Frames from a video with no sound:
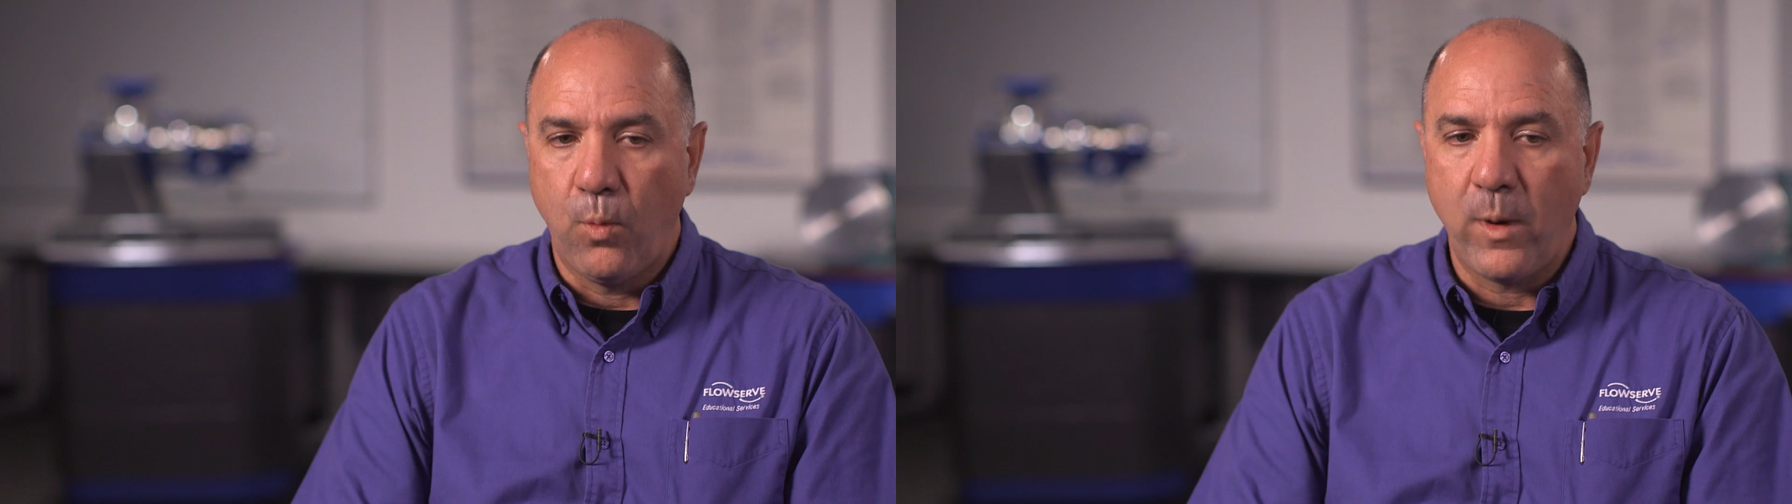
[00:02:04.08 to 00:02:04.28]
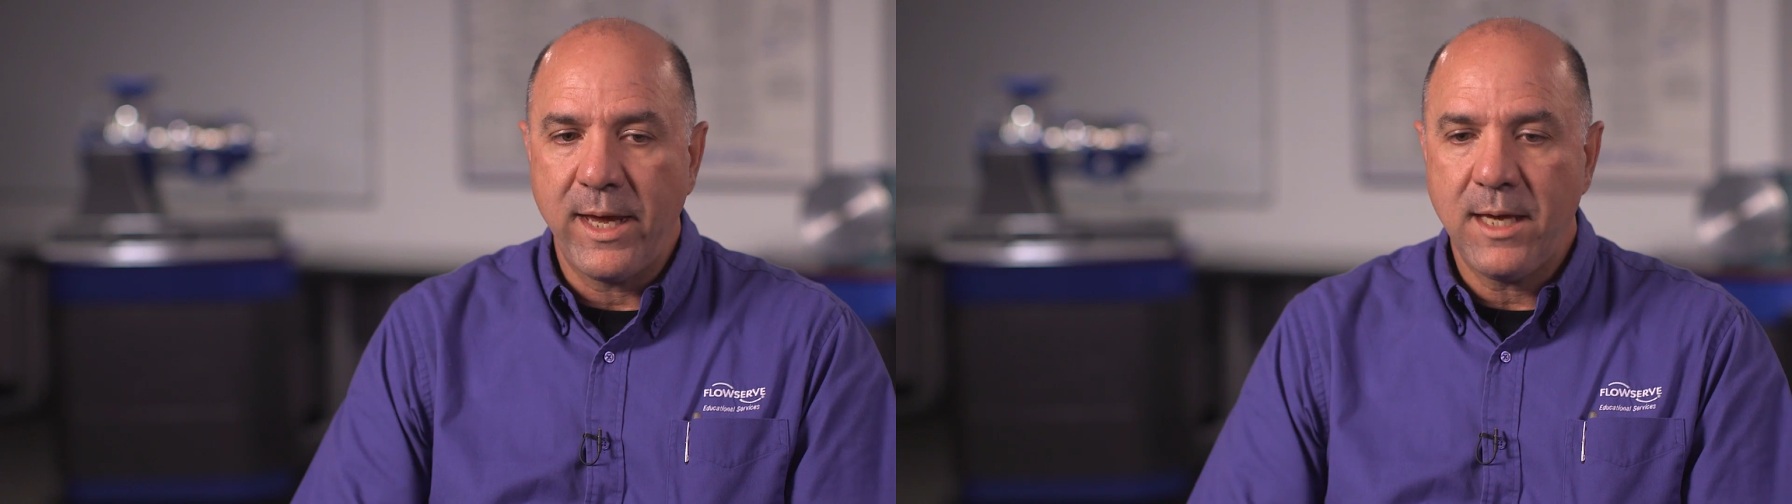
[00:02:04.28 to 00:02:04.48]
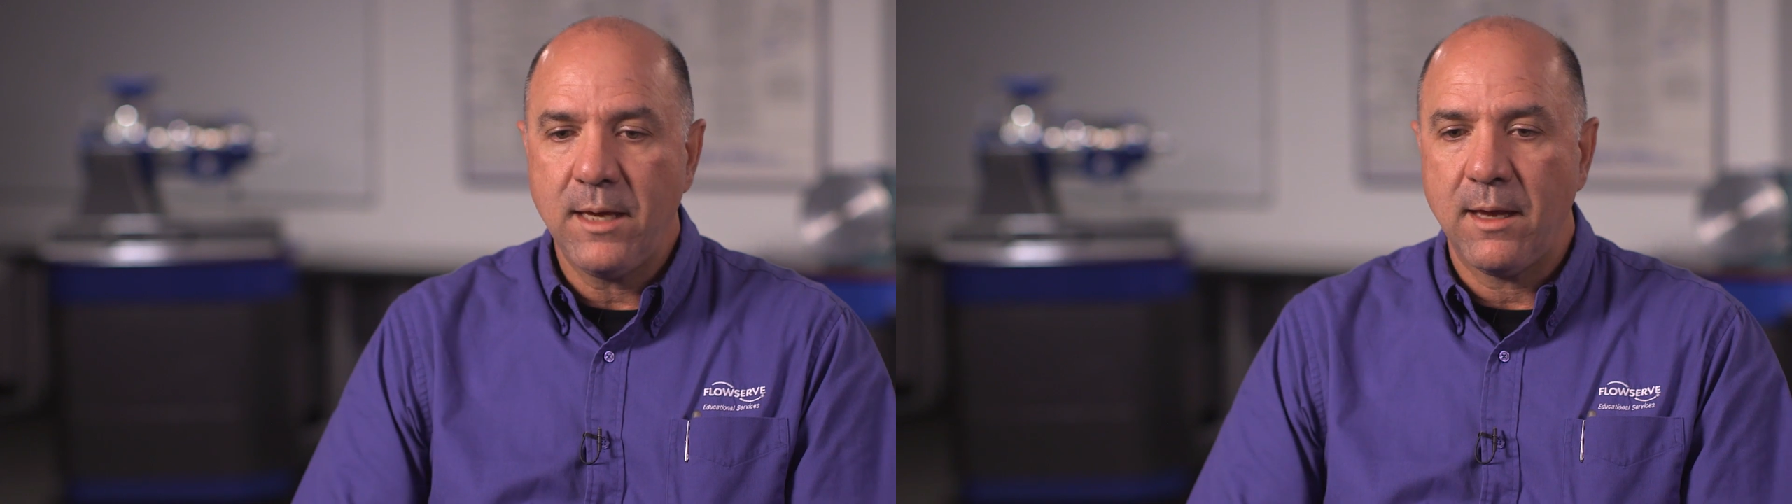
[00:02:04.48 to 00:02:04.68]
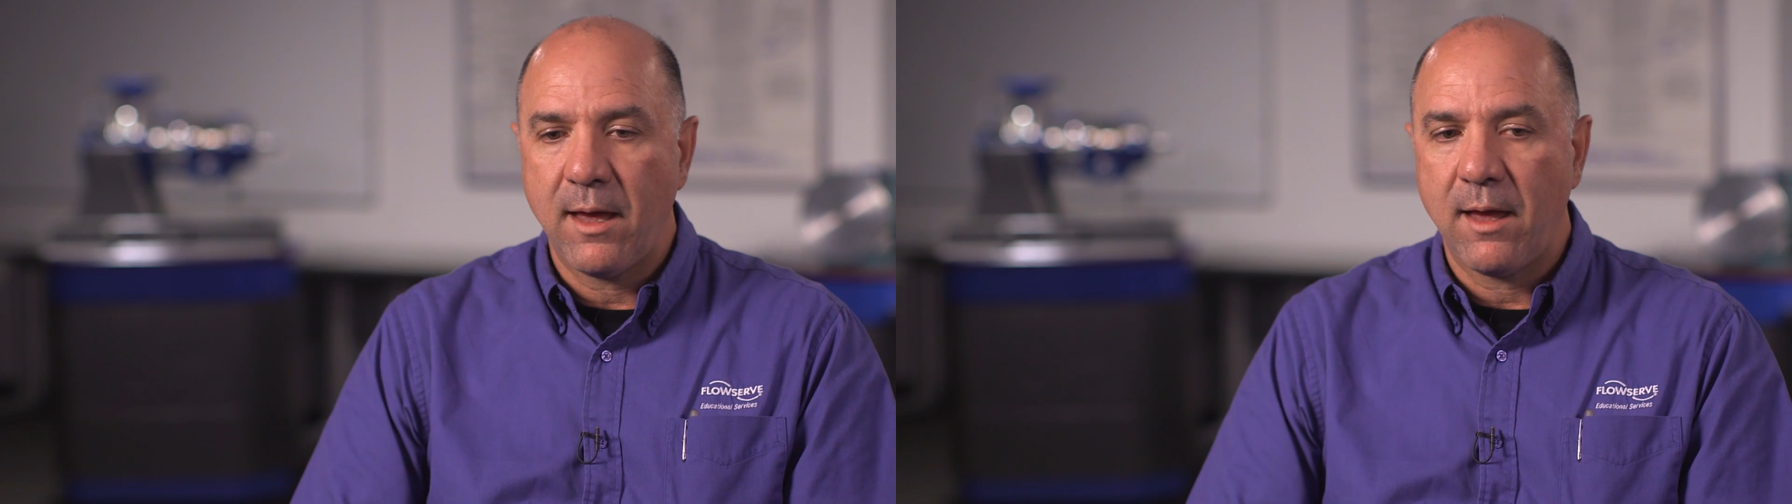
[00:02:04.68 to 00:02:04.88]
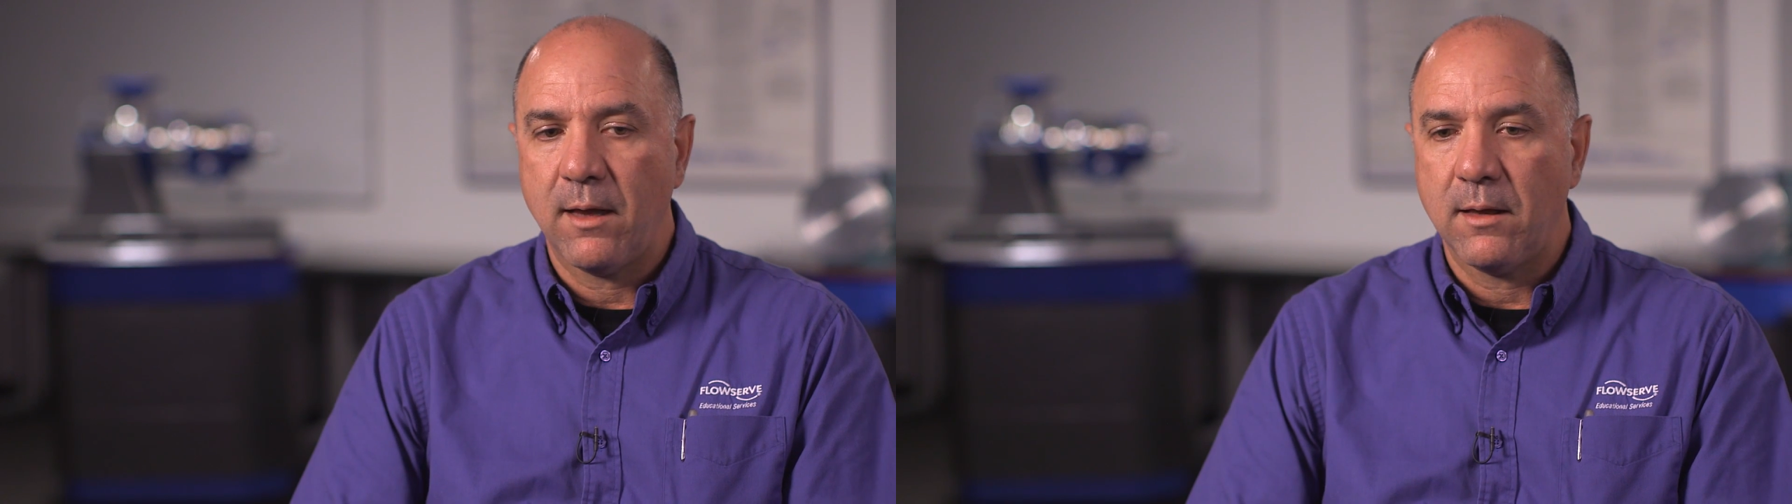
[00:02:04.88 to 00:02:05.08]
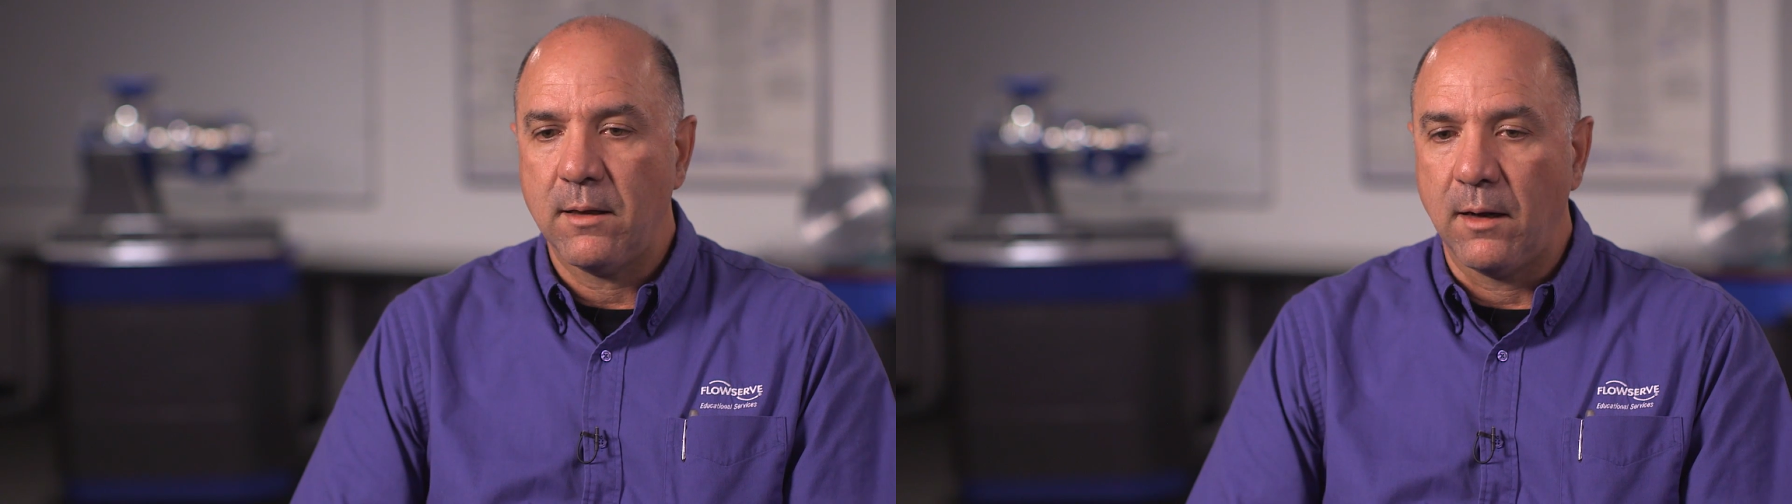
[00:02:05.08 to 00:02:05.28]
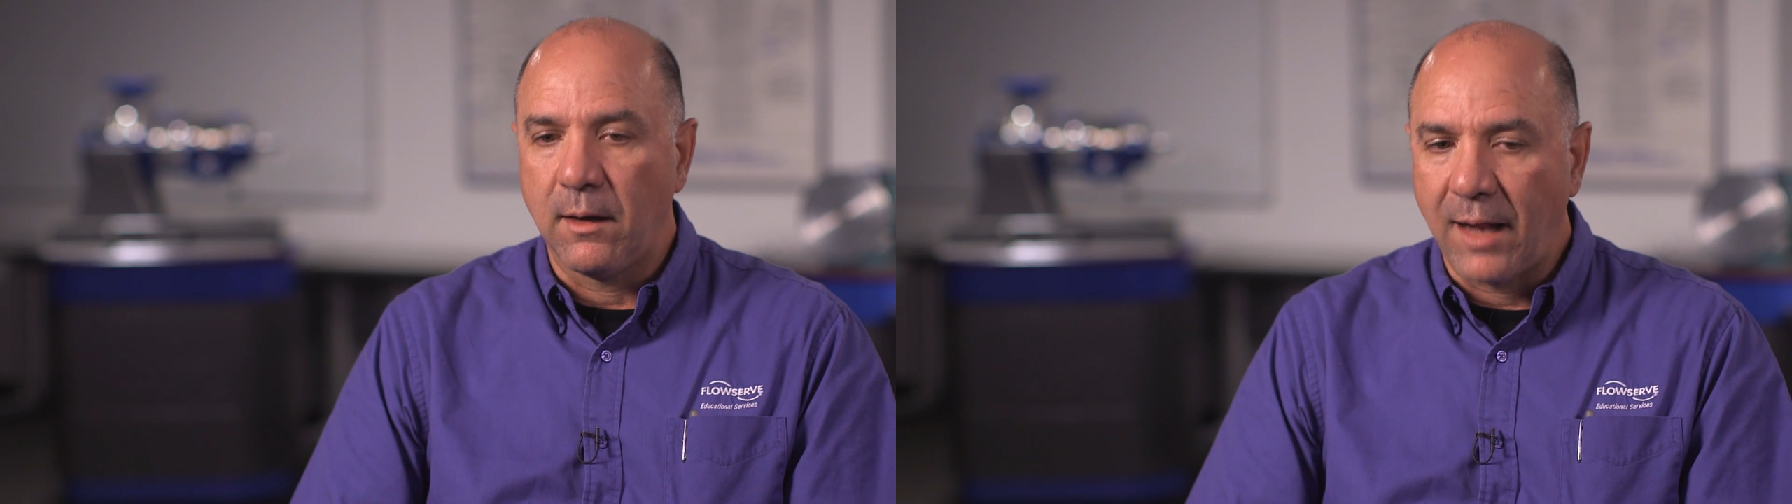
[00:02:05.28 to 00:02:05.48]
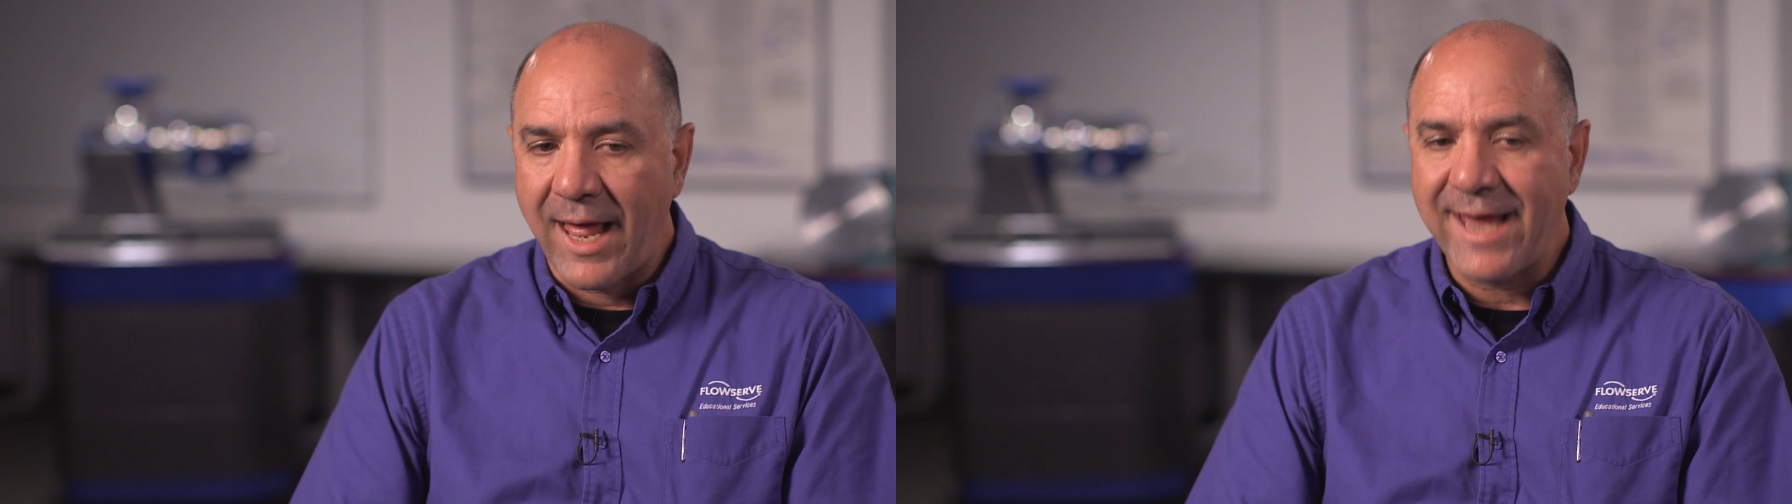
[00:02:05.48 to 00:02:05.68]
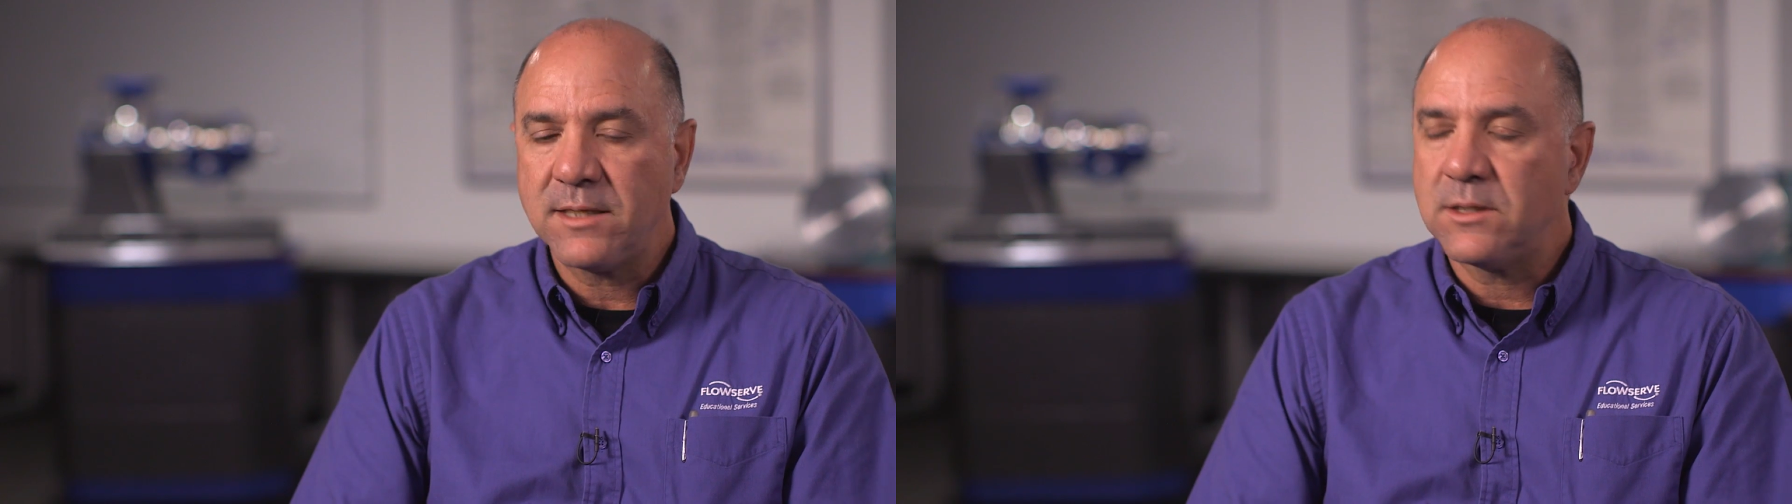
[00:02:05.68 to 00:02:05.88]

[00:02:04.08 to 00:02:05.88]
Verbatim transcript: We like